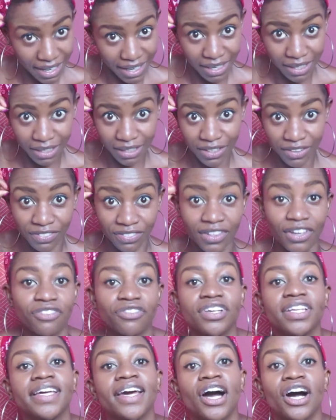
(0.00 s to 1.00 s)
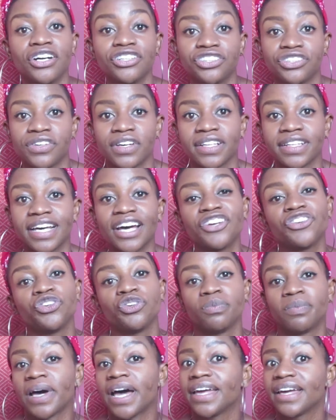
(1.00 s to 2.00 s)
And they really are doing
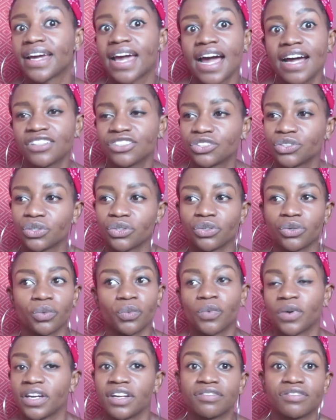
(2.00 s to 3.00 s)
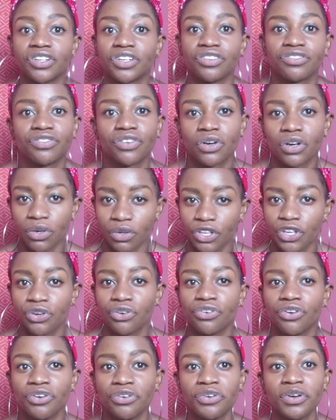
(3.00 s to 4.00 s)
that. You buy a castle or whatever for
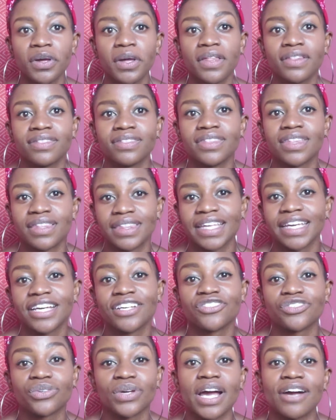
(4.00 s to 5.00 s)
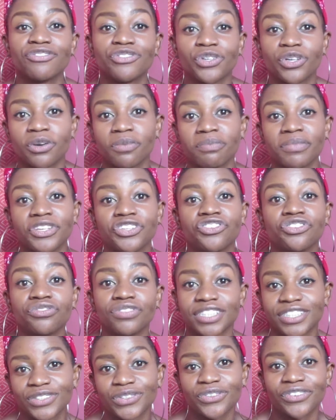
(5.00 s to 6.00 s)
€1. The thing is, you have to commit
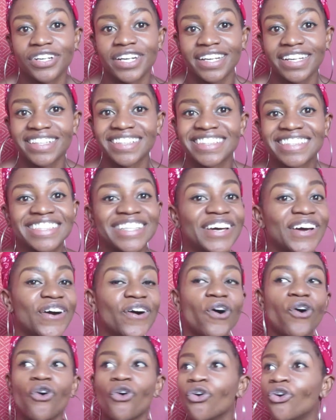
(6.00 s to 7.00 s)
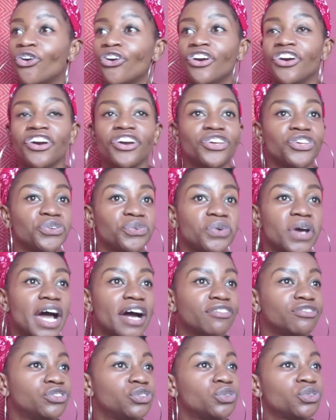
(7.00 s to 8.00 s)
to restoring it, or you
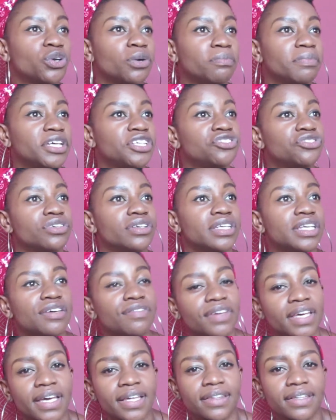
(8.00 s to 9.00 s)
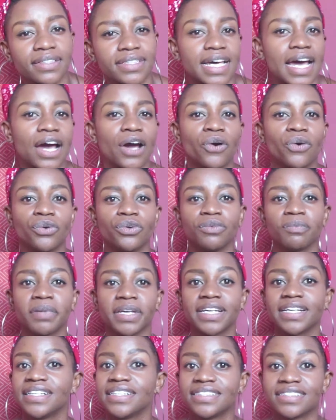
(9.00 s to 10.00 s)
have to commit to living in the town
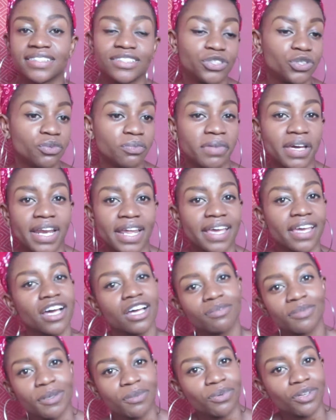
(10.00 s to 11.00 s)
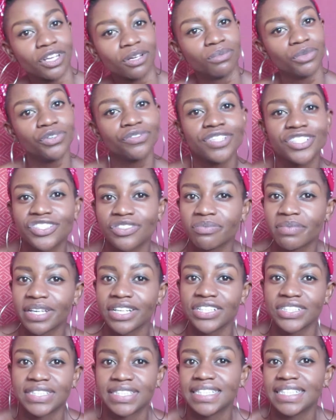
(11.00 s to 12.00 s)
because too many young people are moving to
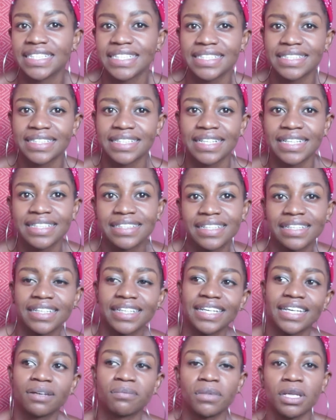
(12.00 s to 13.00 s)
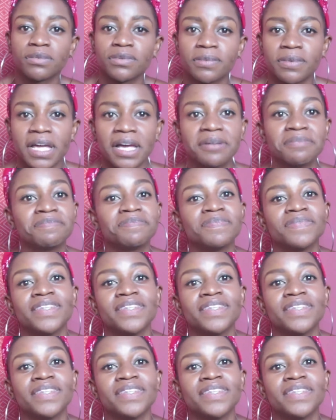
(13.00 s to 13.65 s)
bigger cities in Italy and blah, blah, blah.